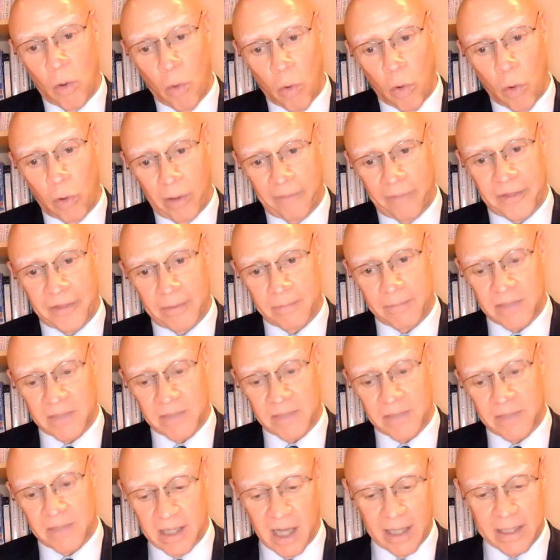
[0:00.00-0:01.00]
all of them
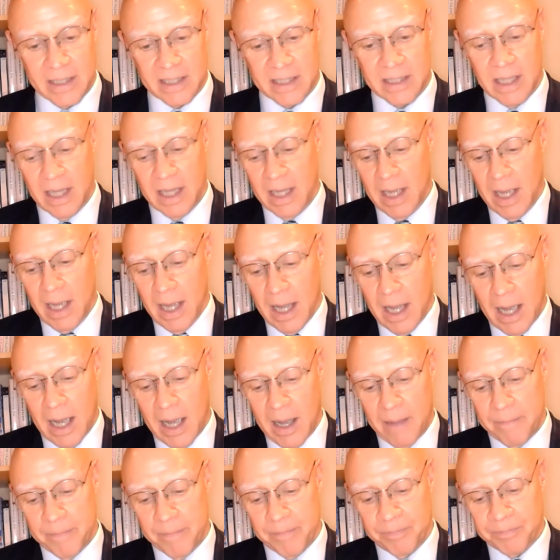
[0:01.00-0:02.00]
tonight.
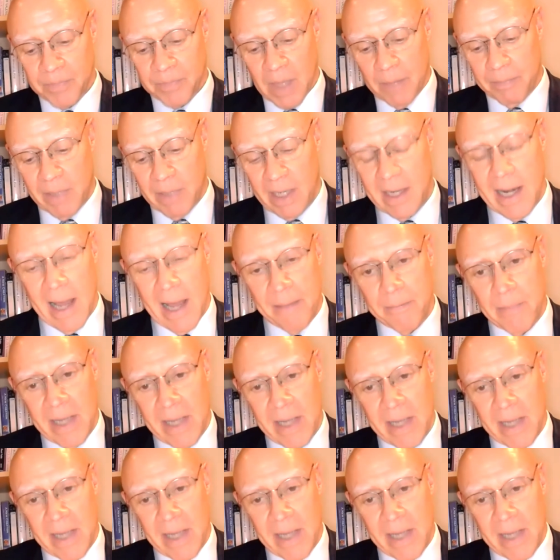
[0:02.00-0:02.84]
Um, but let me